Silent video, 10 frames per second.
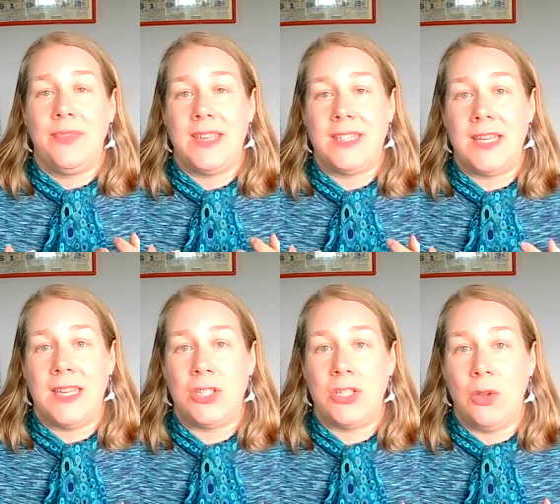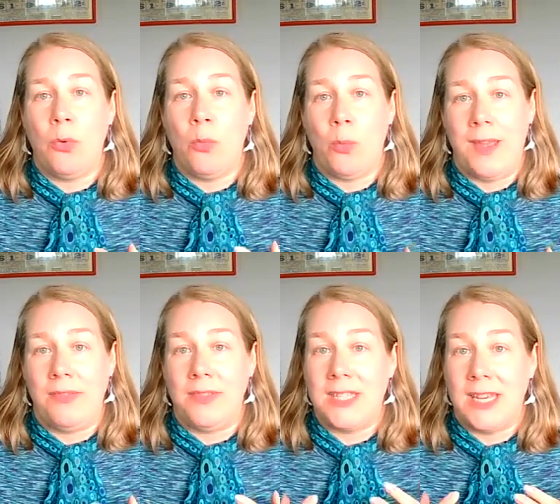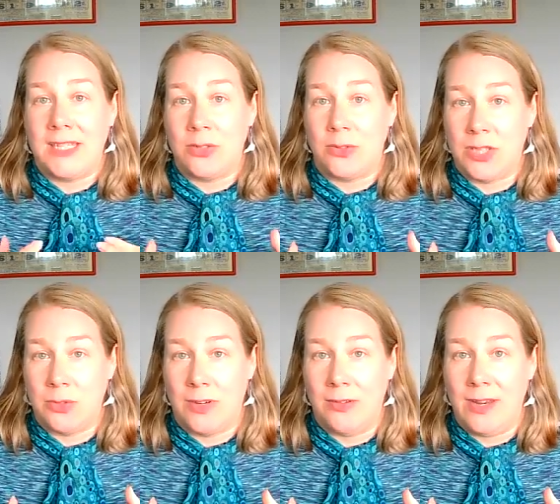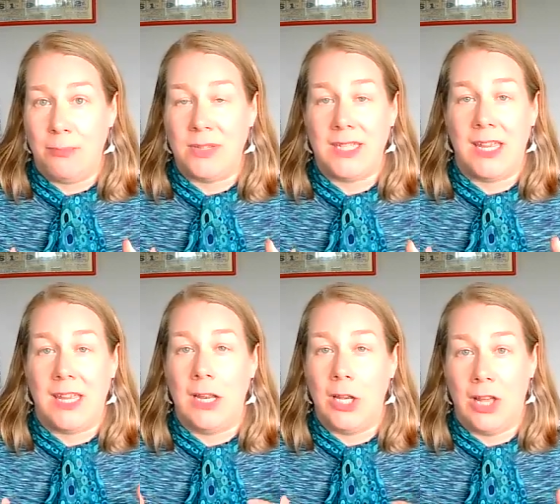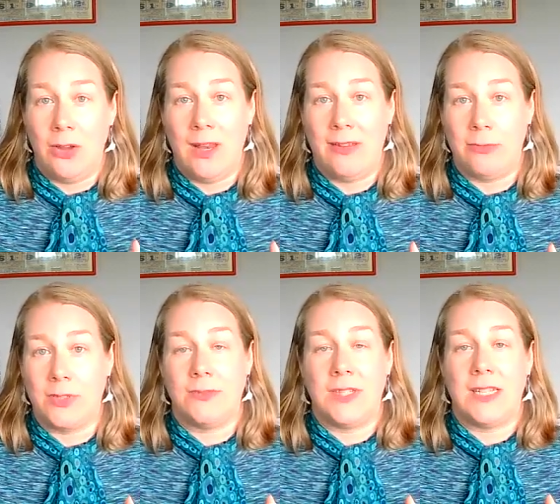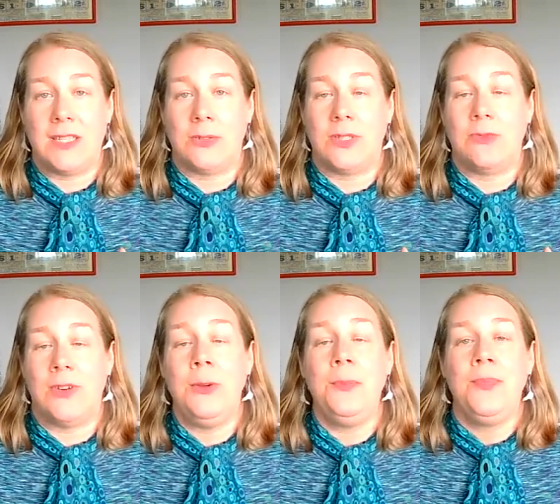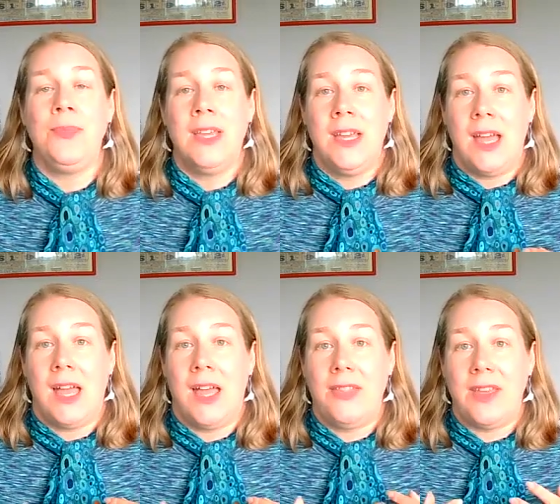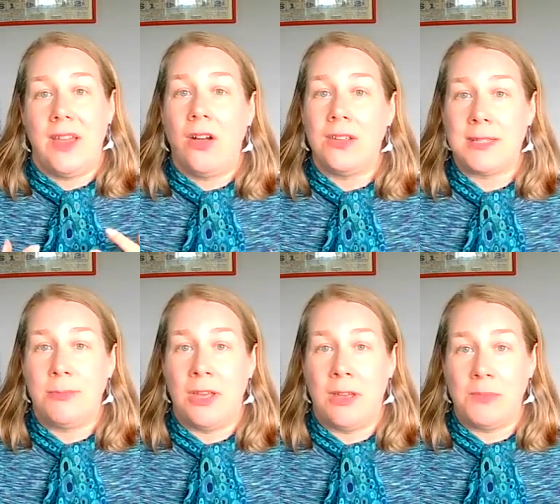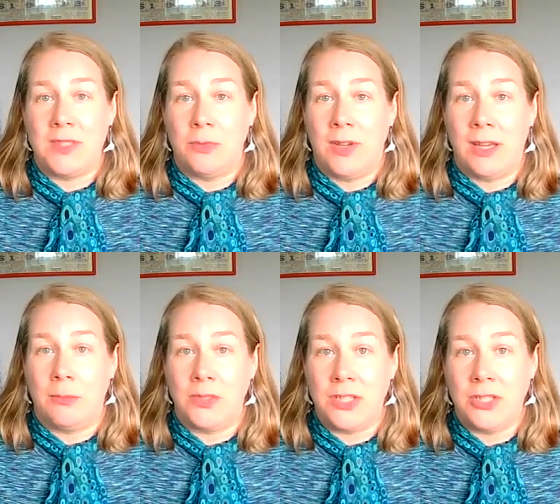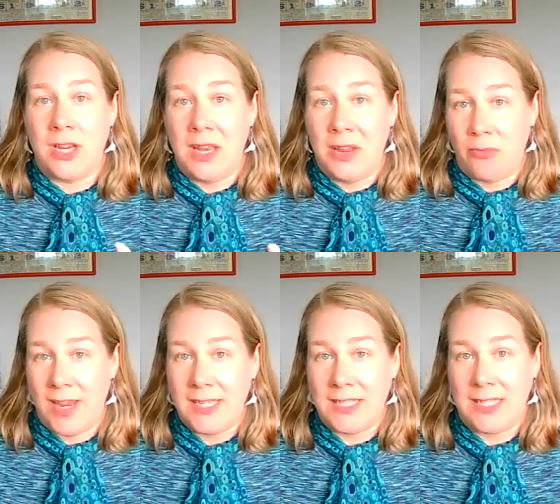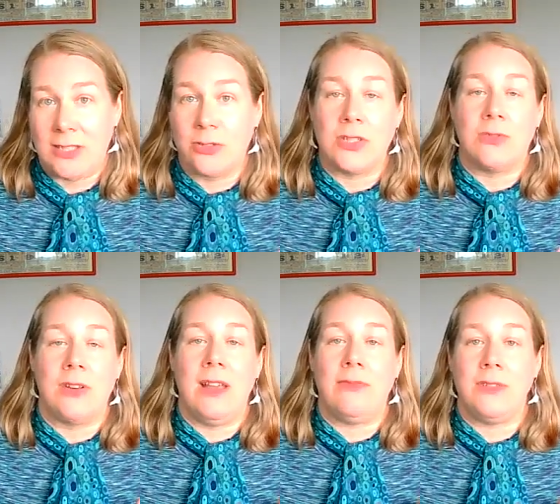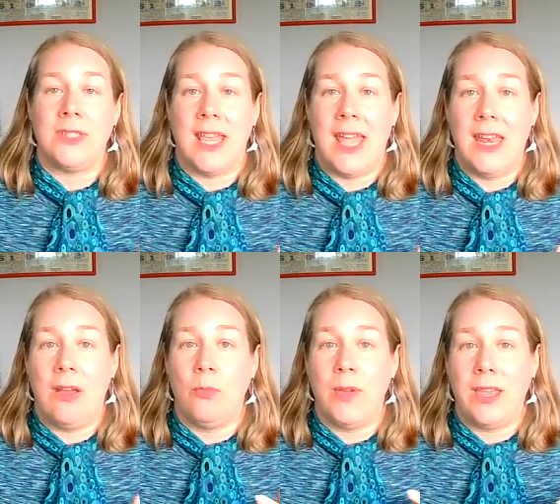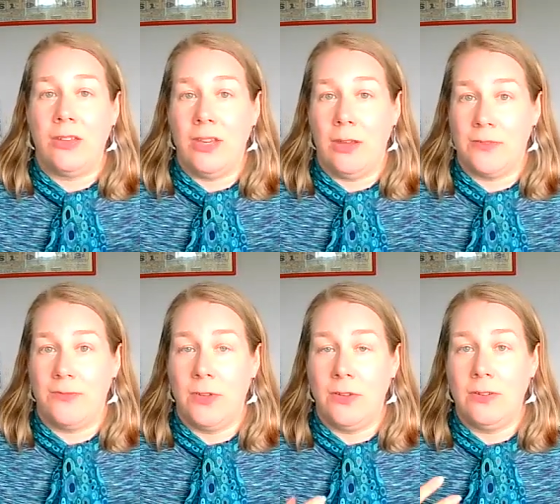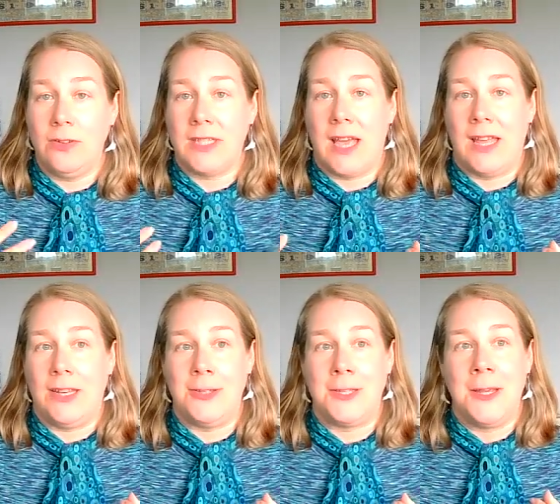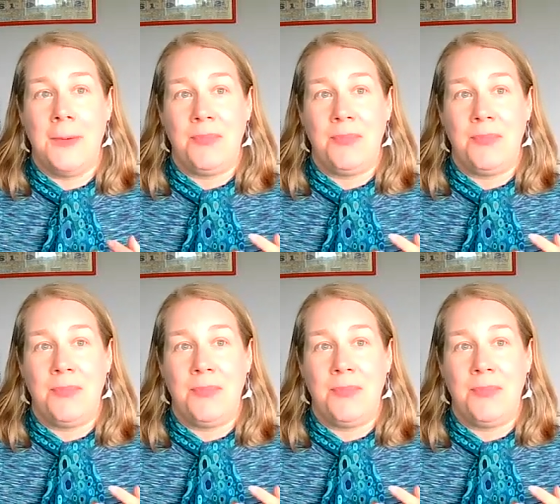there's an issue with testosterone, in particular, low levels of testosterone. There are some herbs that will help to gently raise testosterone levels again, and we can use foods, and